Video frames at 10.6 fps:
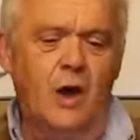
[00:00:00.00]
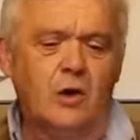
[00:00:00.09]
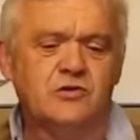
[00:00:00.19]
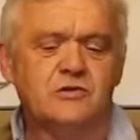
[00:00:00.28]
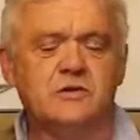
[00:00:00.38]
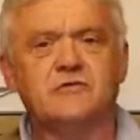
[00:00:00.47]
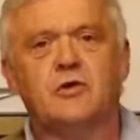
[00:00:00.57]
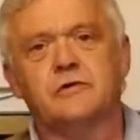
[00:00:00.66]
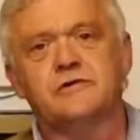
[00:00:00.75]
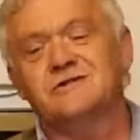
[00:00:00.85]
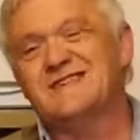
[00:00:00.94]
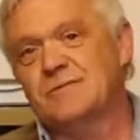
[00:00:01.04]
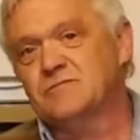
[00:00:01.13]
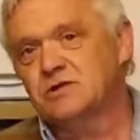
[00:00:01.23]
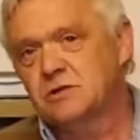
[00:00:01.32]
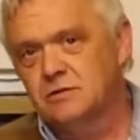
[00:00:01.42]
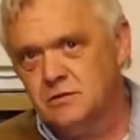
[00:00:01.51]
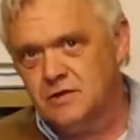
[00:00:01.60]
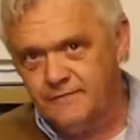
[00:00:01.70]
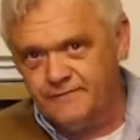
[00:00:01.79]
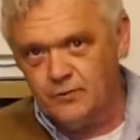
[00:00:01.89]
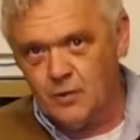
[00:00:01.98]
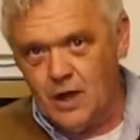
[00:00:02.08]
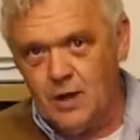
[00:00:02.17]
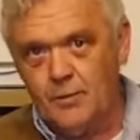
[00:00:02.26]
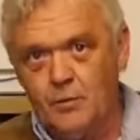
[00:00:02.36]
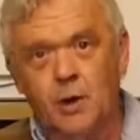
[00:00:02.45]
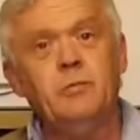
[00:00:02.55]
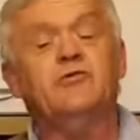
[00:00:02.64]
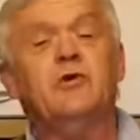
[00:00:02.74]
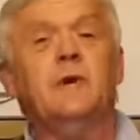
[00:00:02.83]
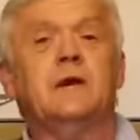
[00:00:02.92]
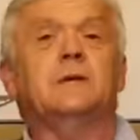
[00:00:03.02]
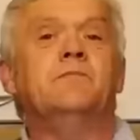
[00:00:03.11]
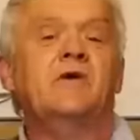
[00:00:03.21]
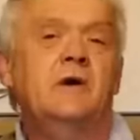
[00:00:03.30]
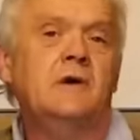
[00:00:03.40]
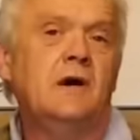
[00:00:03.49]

This motor, of course, is absolutely everywhere, but what we're doing